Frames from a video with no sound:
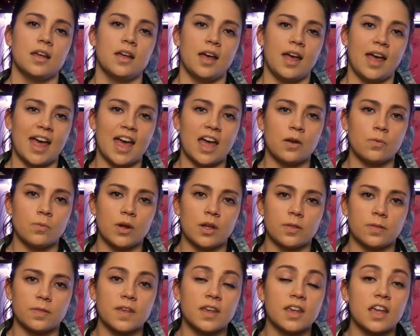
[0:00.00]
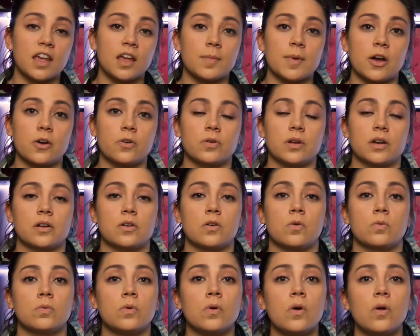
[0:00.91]
And when thinking about Critical
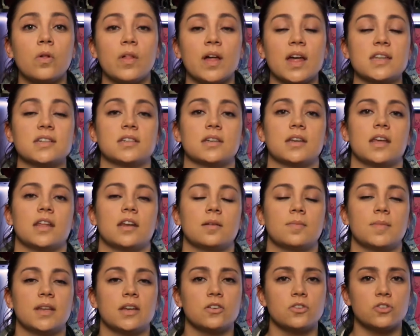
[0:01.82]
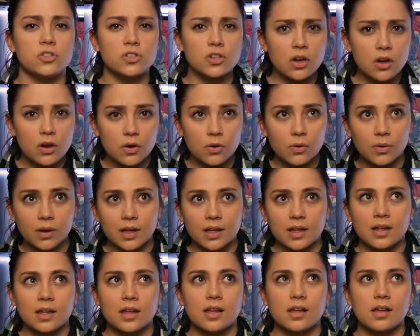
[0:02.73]
Role as an animated show,
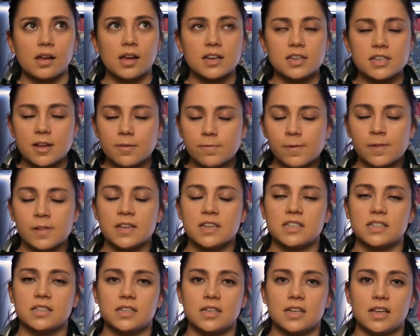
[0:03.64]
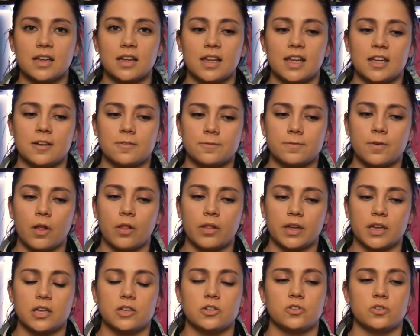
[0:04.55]
I definitely see it falling
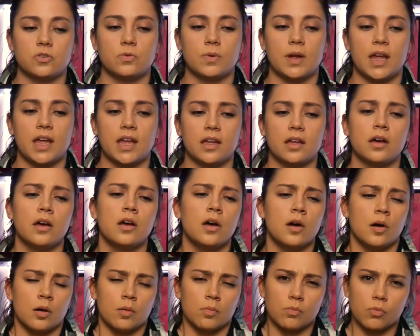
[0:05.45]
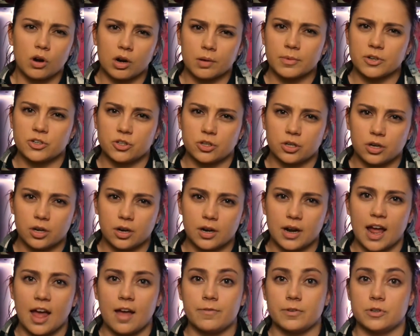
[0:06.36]
into a more mature
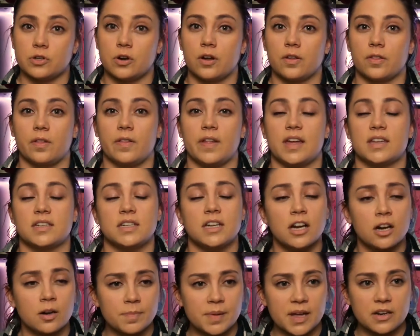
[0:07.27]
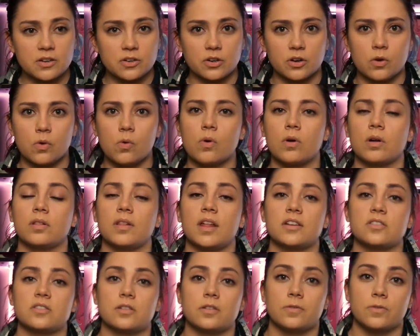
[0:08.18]
Avatar: The Last Airbender or
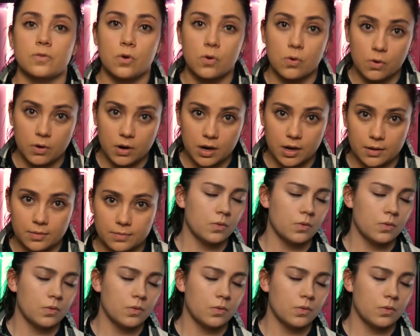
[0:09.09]
Legend of Korra.